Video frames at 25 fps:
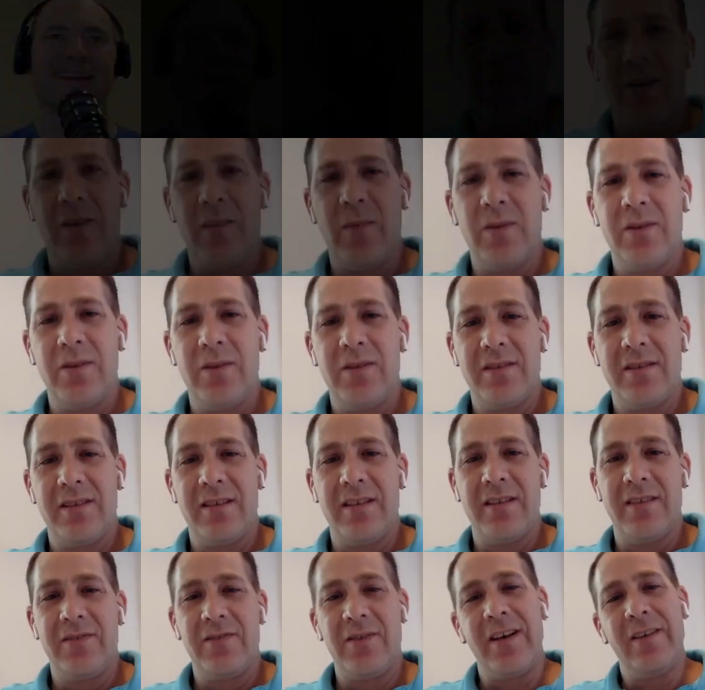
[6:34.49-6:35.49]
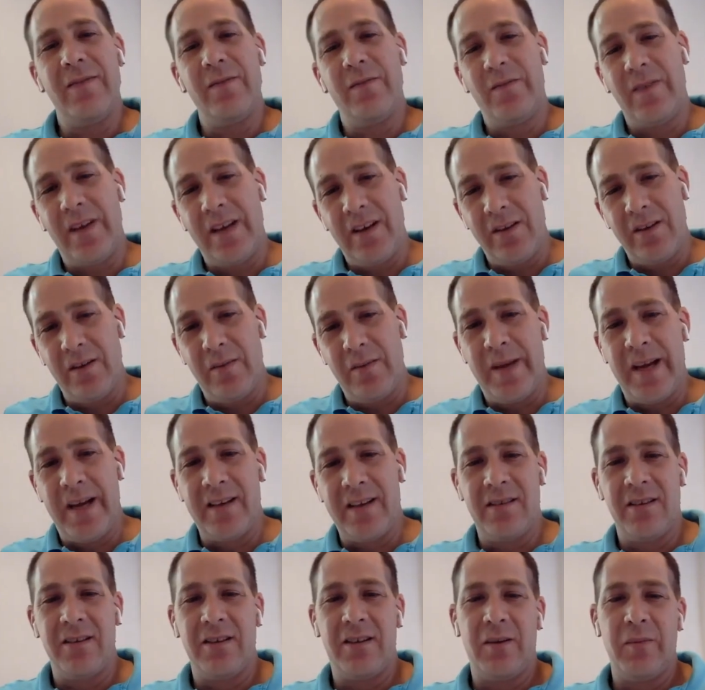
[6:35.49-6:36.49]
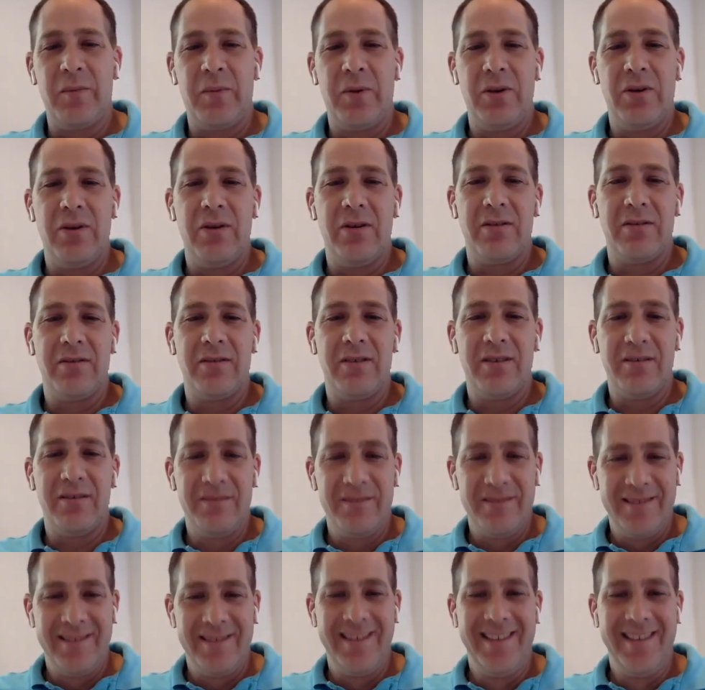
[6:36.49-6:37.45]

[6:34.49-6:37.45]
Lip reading: my job was to try and fail the banks on the computer. So